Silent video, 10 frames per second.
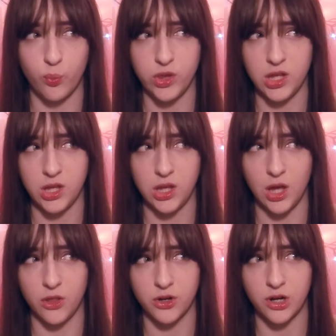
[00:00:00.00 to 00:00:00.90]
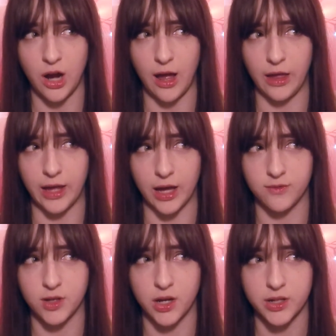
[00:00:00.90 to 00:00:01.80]
the other like
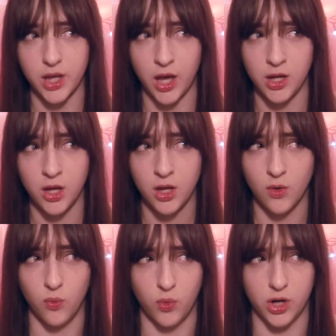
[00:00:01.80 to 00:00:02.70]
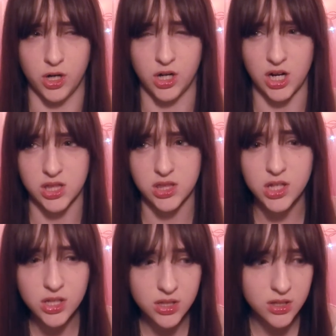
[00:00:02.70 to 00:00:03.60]
Acuvue contacts I had were, I
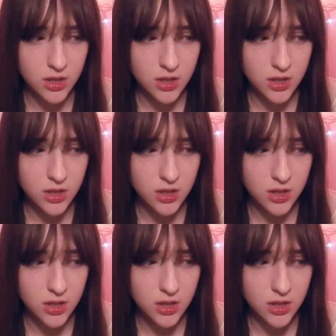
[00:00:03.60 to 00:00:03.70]
think,